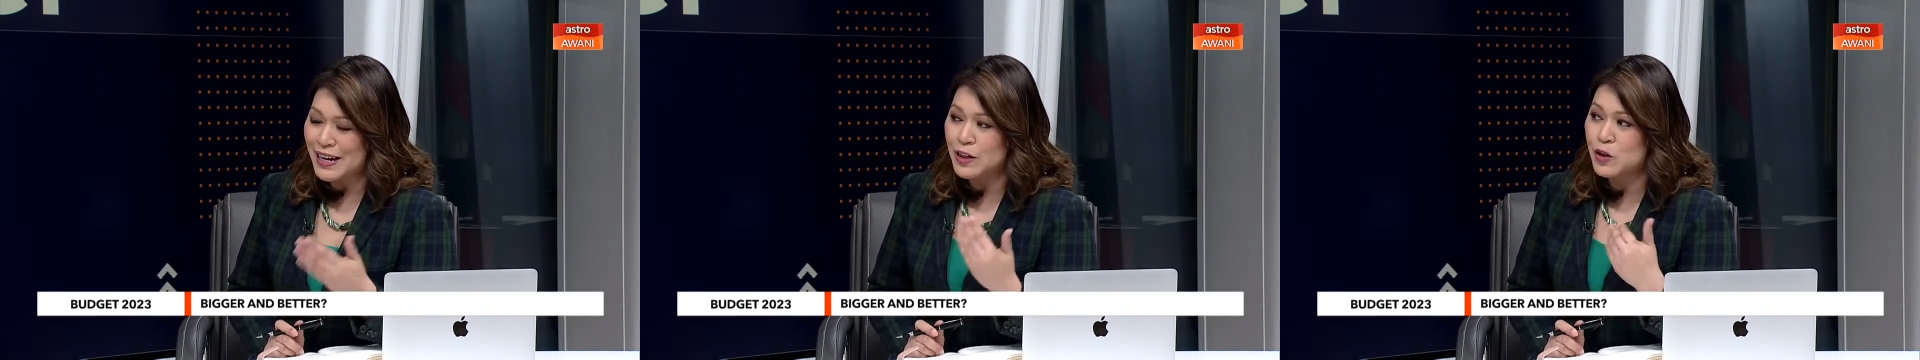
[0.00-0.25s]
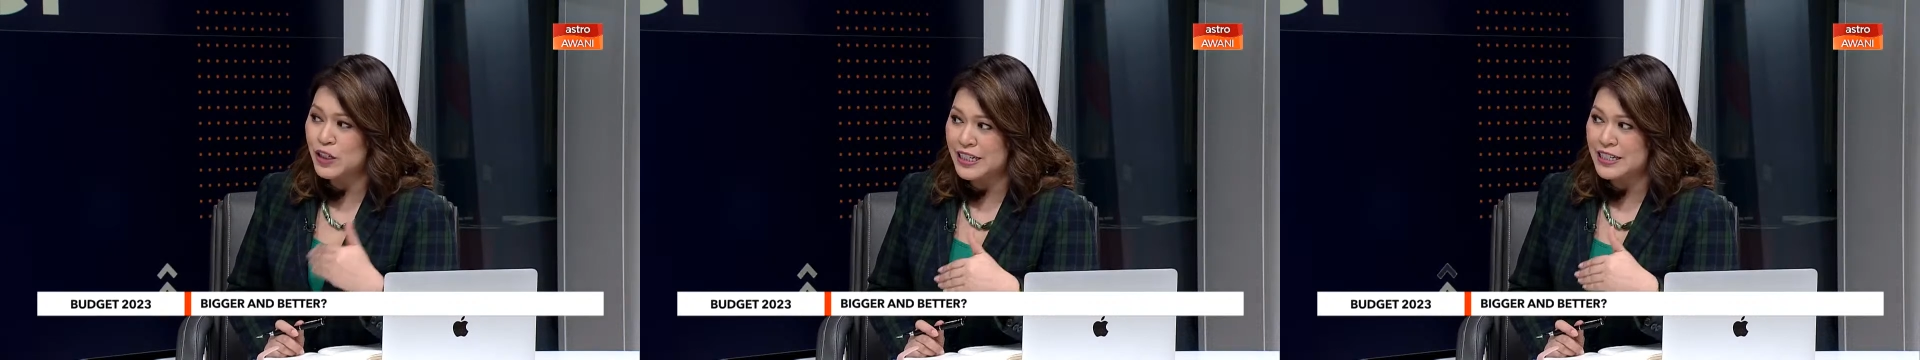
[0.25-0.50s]
to
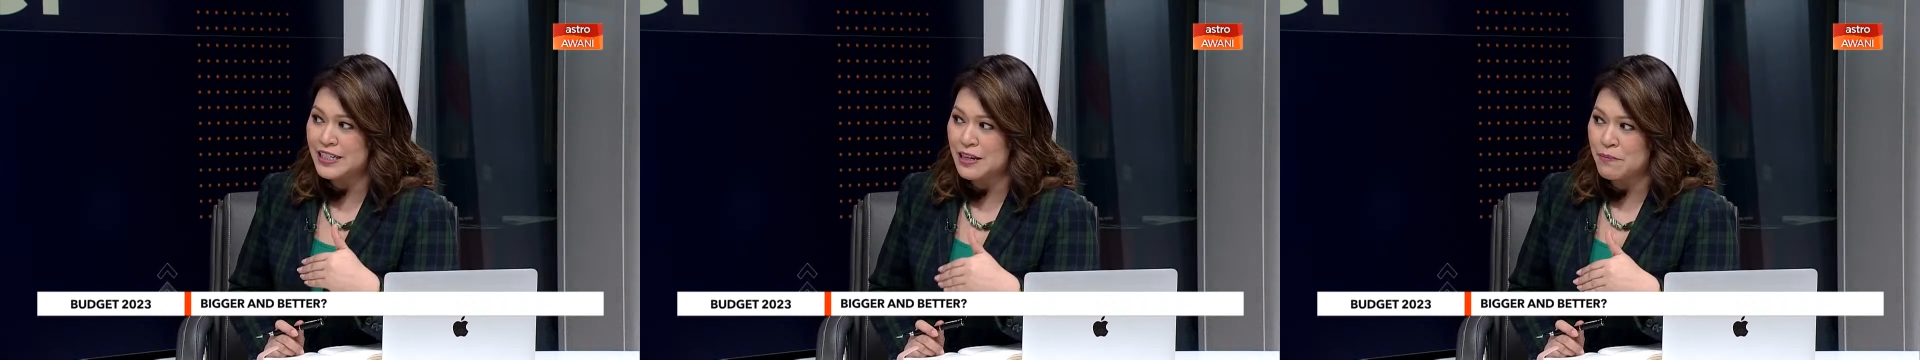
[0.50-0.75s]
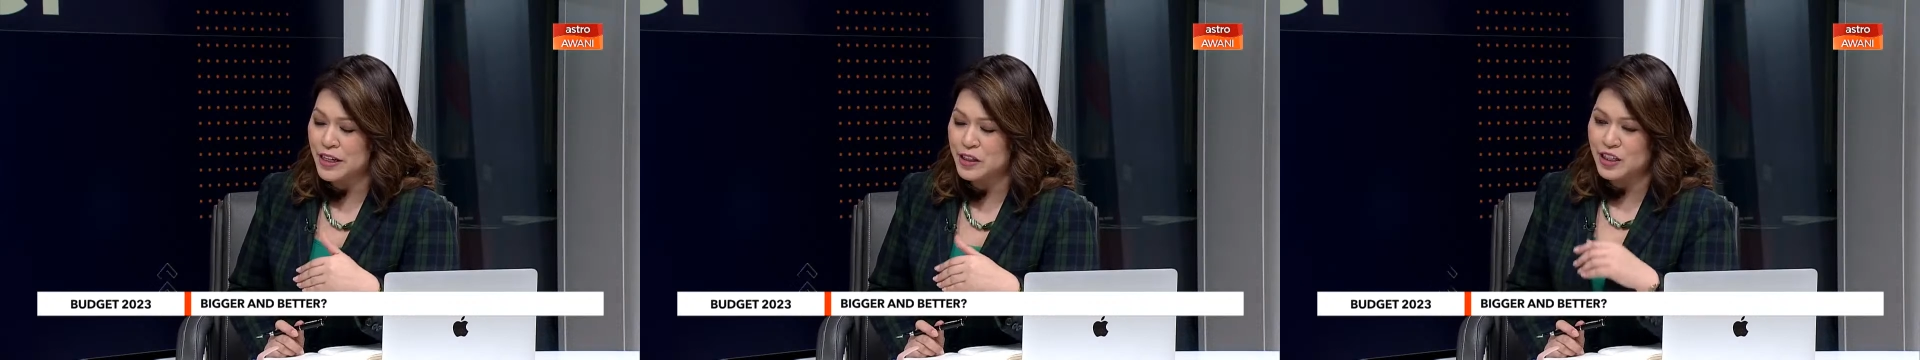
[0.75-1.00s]
expect
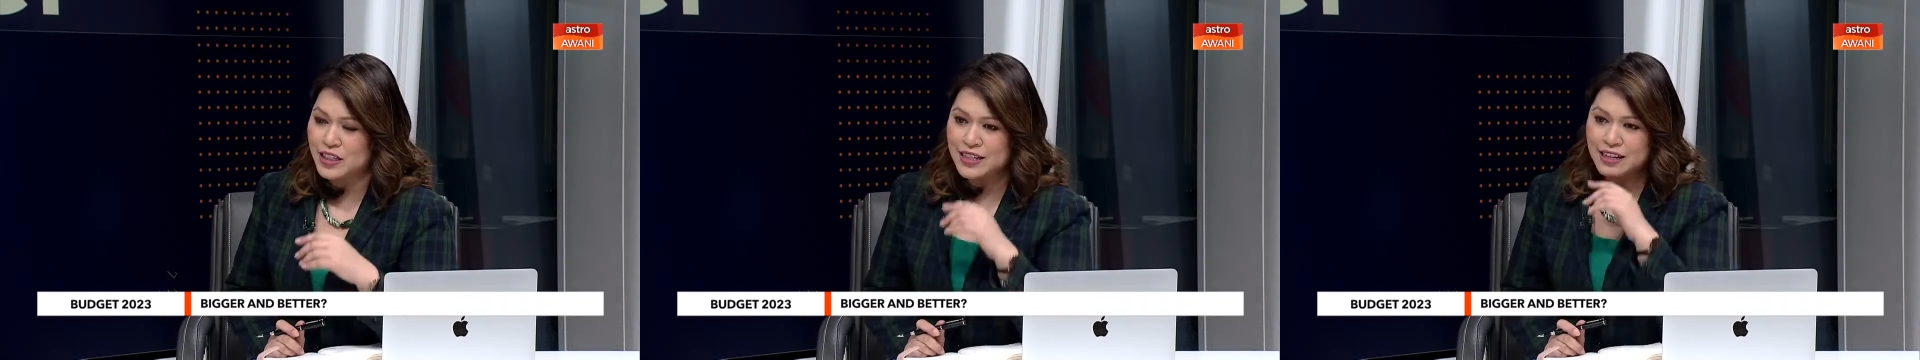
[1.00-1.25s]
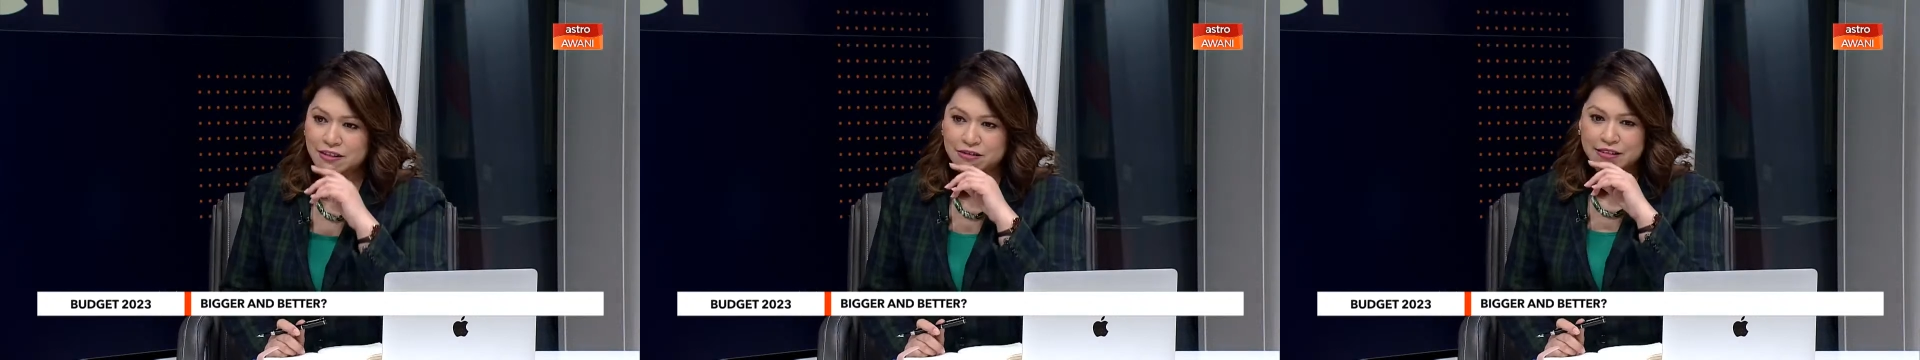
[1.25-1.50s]
goodies in
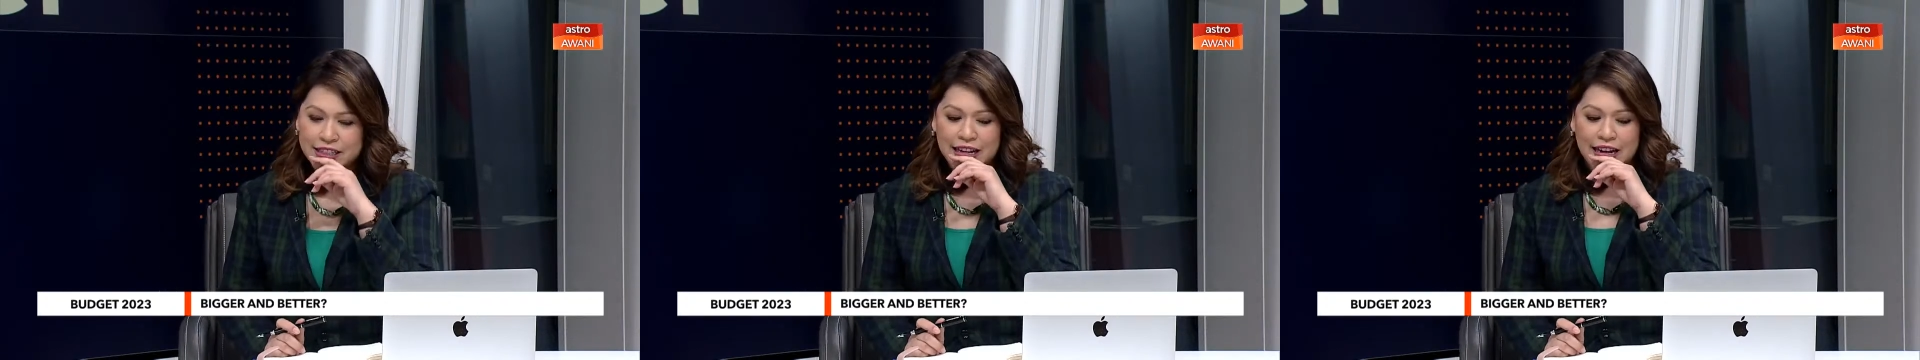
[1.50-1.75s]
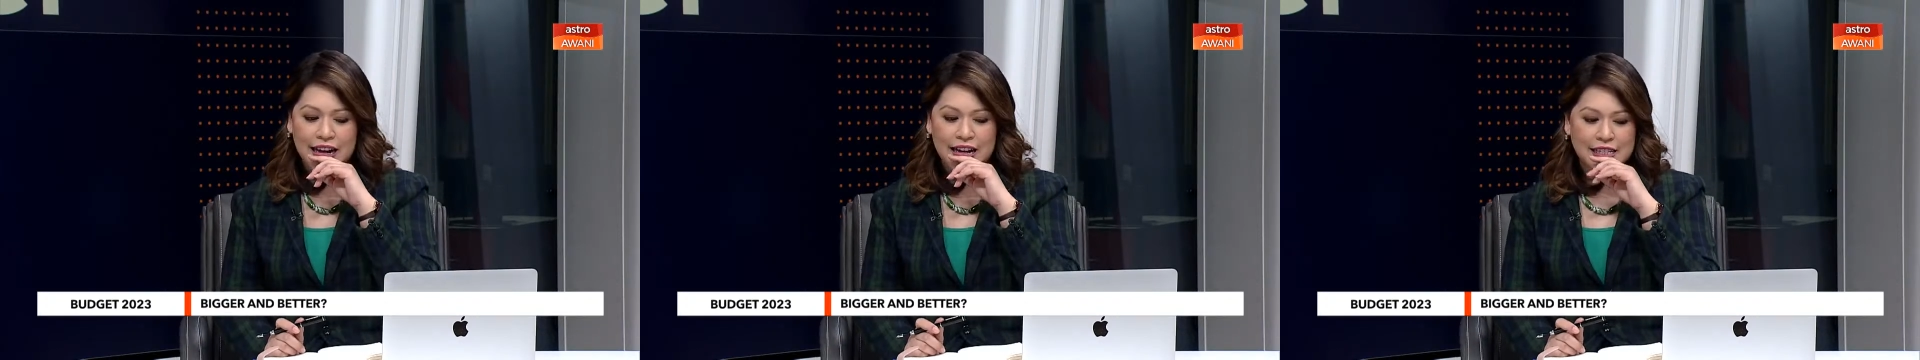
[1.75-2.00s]
budget? And
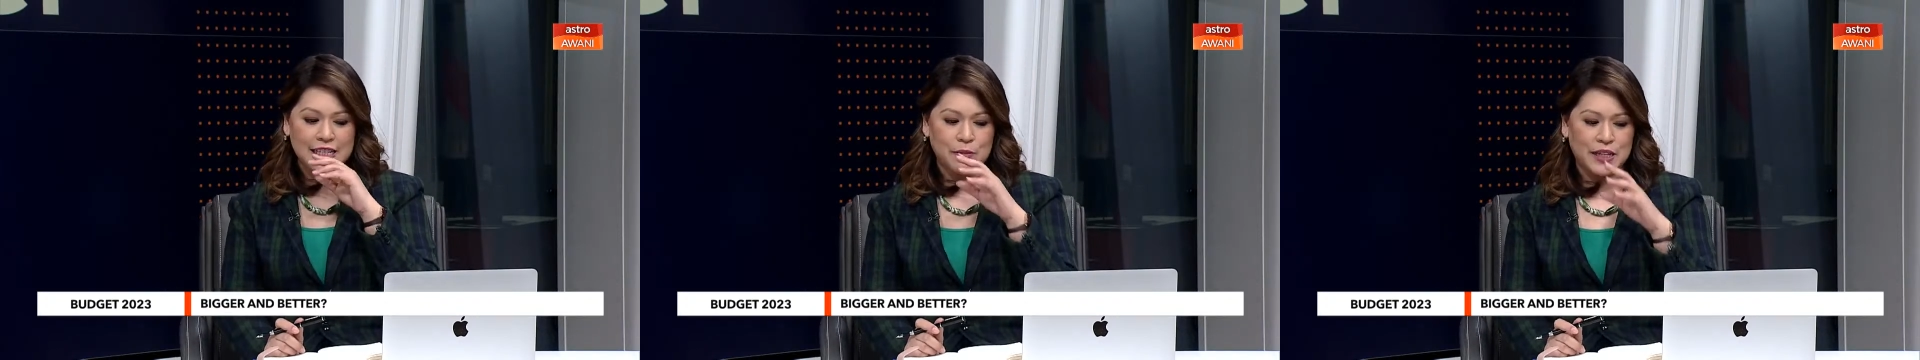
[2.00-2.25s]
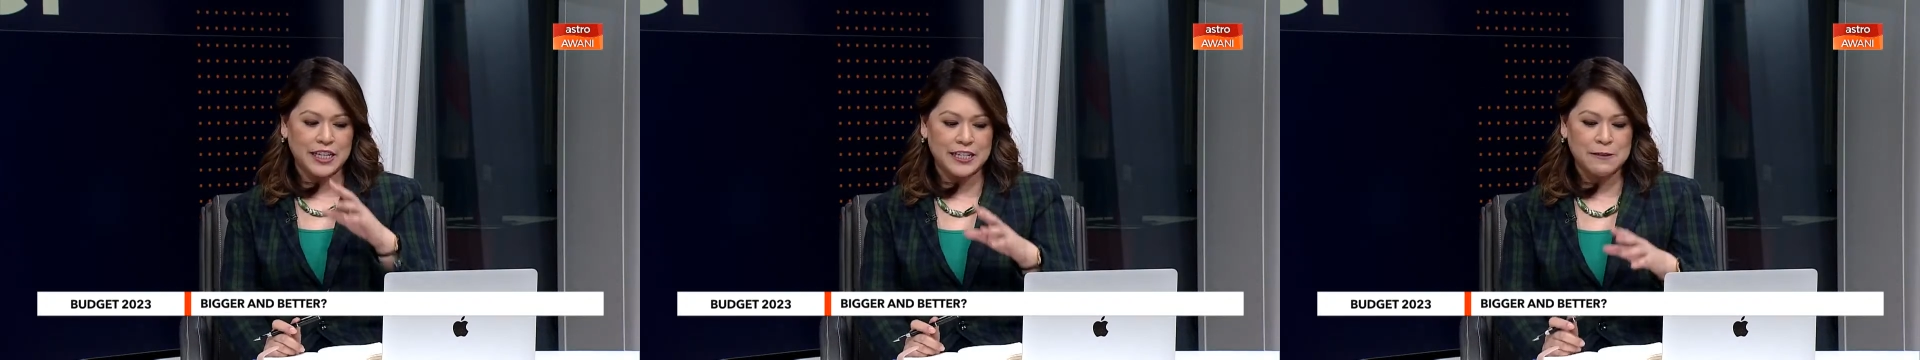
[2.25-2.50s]
the reason I
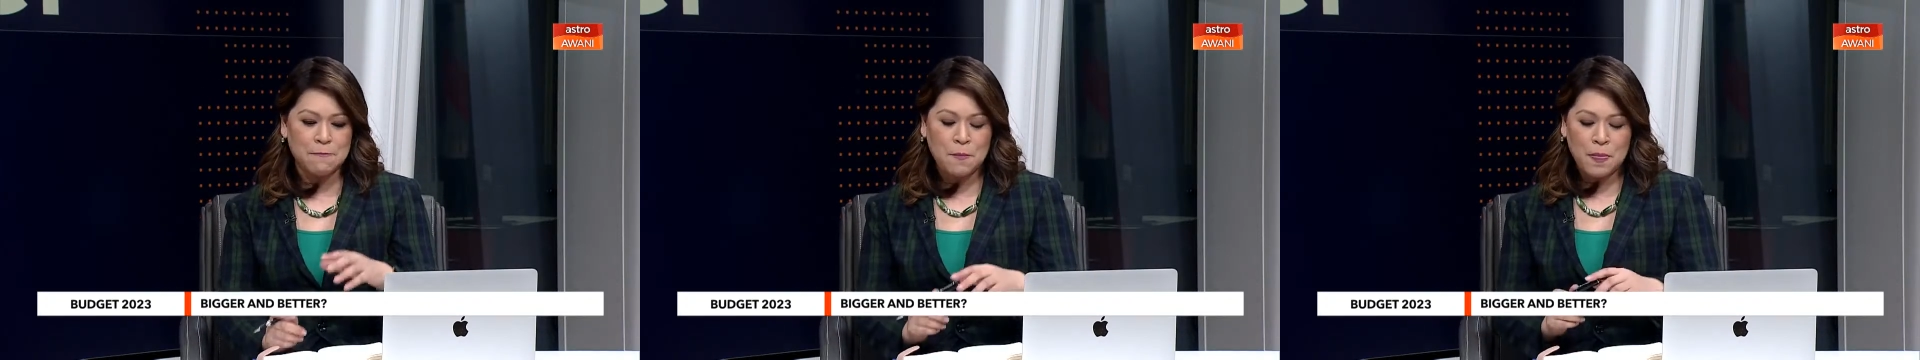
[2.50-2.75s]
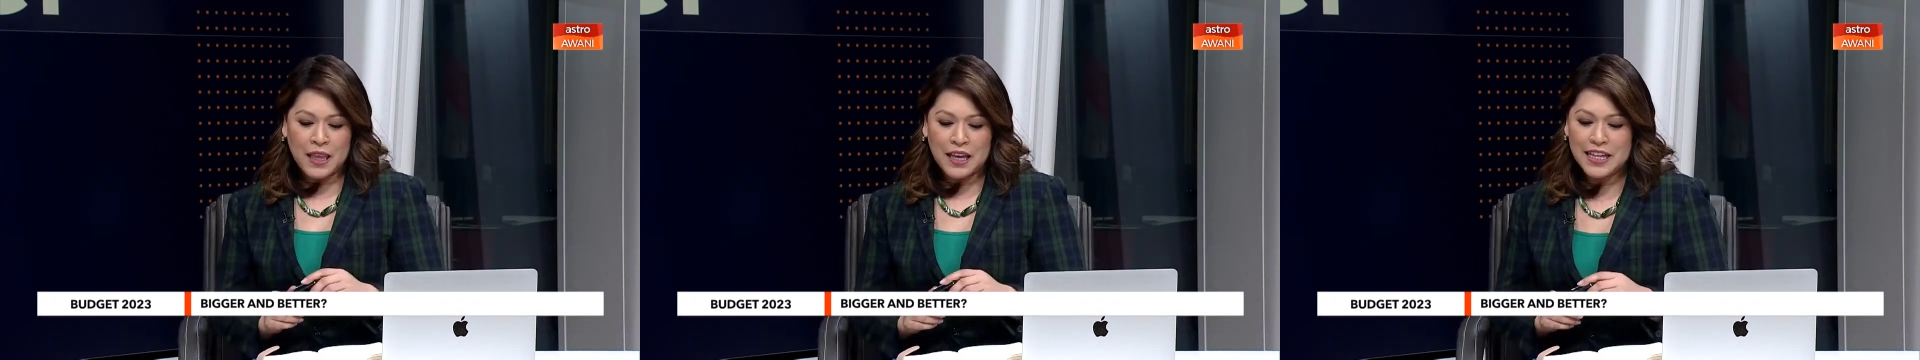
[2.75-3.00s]
ask is
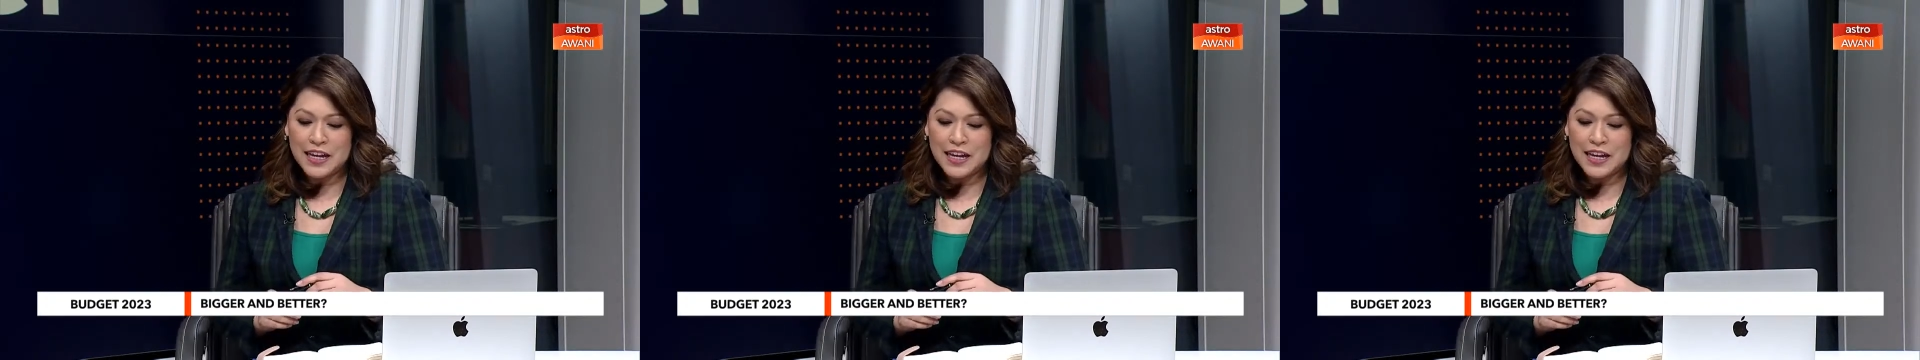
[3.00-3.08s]
because